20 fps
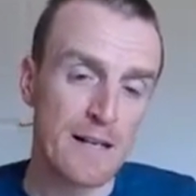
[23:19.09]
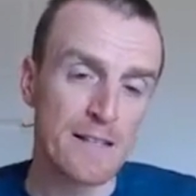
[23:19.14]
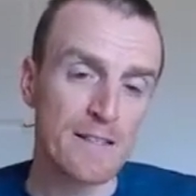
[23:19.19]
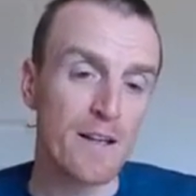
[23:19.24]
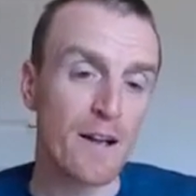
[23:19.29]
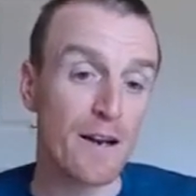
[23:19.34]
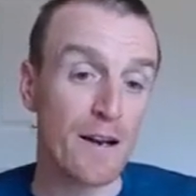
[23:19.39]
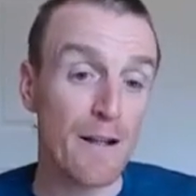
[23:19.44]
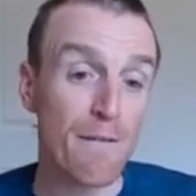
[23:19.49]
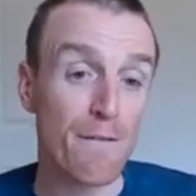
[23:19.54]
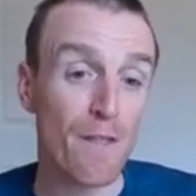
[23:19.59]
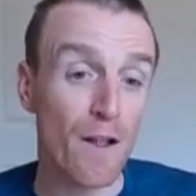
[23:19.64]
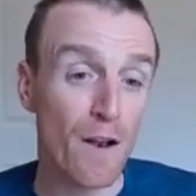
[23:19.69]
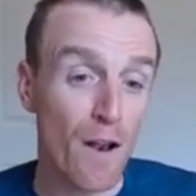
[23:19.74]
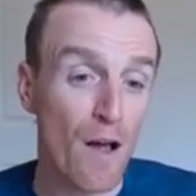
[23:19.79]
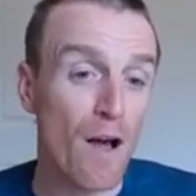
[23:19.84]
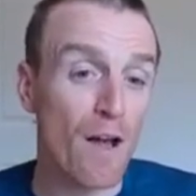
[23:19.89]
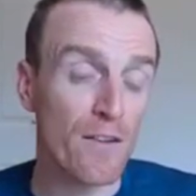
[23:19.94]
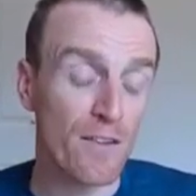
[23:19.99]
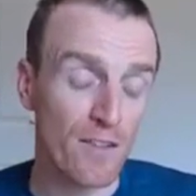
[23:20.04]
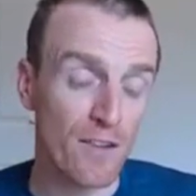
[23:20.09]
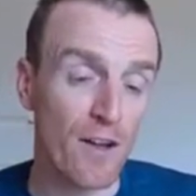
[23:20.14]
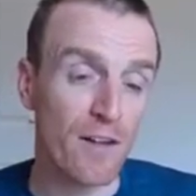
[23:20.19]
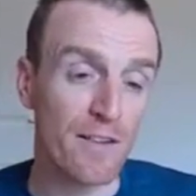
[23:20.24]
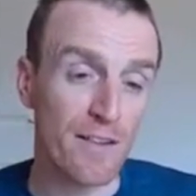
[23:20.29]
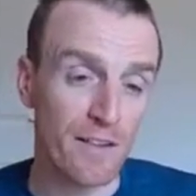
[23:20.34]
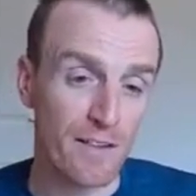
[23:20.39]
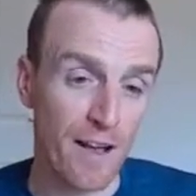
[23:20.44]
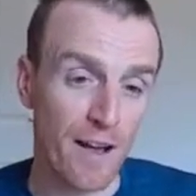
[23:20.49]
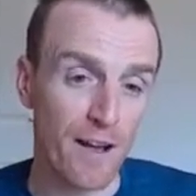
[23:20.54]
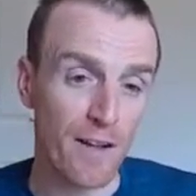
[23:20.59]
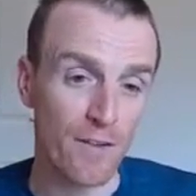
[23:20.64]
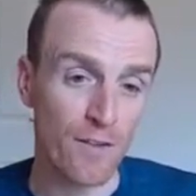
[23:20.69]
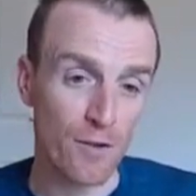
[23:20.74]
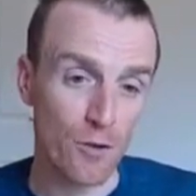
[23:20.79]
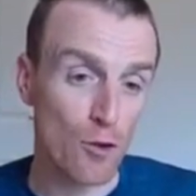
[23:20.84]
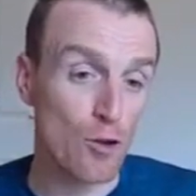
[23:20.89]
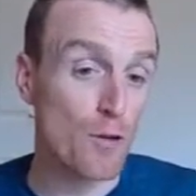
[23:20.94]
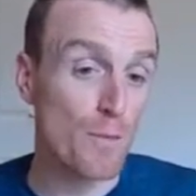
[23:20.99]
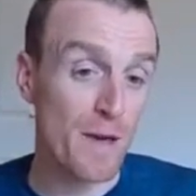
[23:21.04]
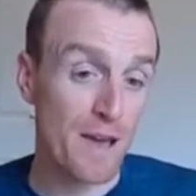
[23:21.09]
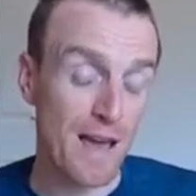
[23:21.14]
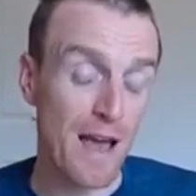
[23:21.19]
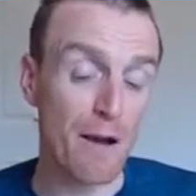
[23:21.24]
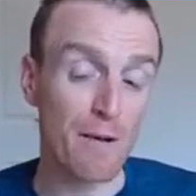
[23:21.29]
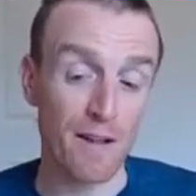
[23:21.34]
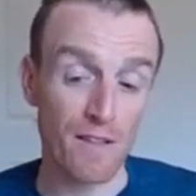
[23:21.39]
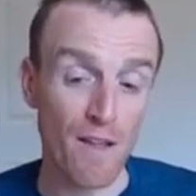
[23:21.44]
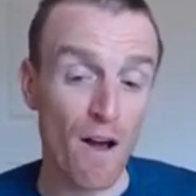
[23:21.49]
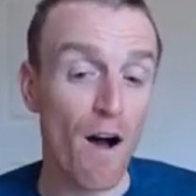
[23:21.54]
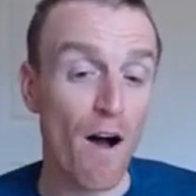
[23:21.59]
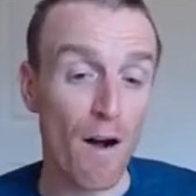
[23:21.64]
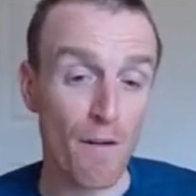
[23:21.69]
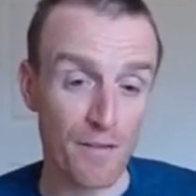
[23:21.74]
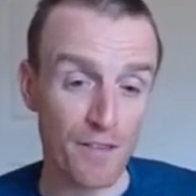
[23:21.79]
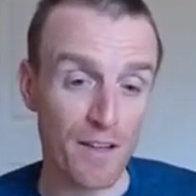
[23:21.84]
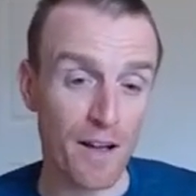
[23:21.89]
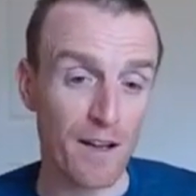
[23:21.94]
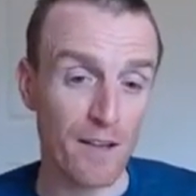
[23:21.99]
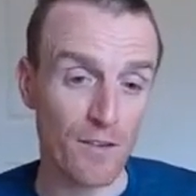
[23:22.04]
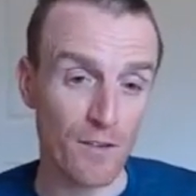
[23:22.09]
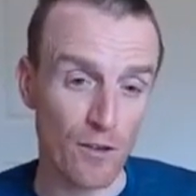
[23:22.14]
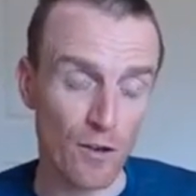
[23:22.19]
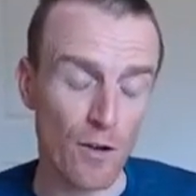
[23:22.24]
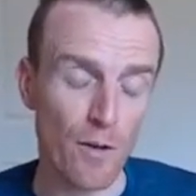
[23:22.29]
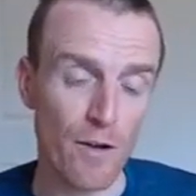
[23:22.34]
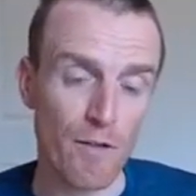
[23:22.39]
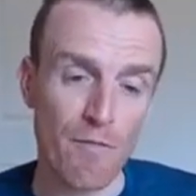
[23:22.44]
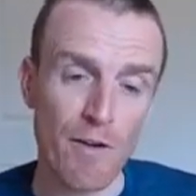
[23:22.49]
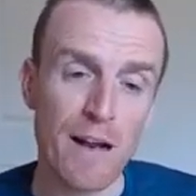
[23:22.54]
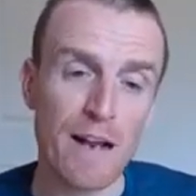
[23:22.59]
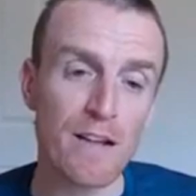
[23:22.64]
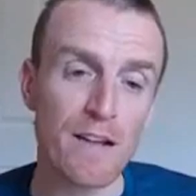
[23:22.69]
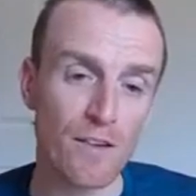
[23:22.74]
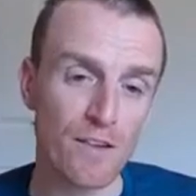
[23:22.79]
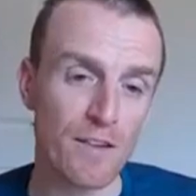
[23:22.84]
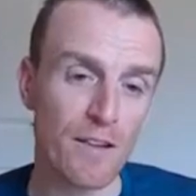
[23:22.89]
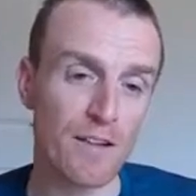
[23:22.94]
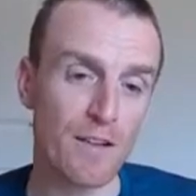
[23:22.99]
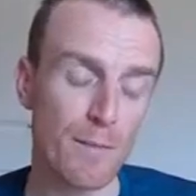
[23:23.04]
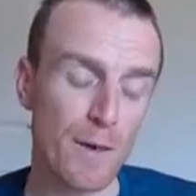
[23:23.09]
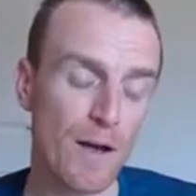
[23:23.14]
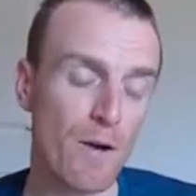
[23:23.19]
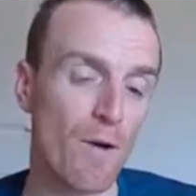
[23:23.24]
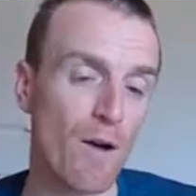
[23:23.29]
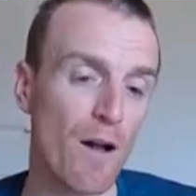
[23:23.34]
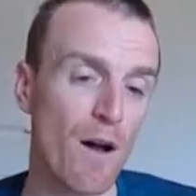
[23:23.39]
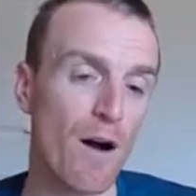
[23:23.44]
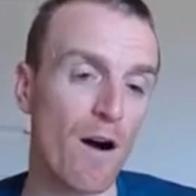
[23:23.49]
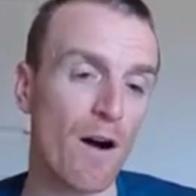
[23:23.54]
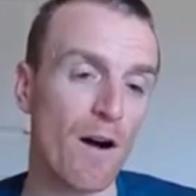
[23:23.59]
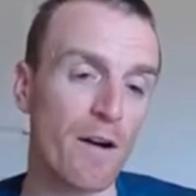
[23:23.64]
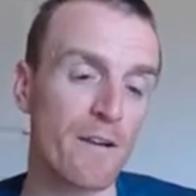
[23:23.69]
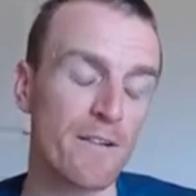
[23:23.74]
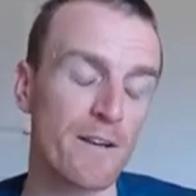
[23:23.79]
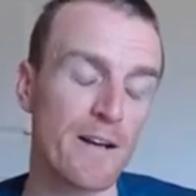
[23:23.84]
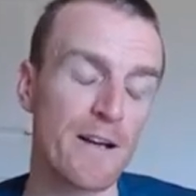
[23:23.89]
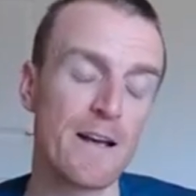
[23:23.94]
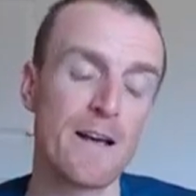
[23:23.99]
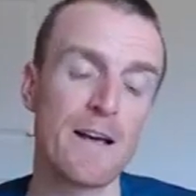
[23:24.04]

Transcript: Certainly for the last 30 seconds, you should be counting the half seconds. It really does need to be quite hard.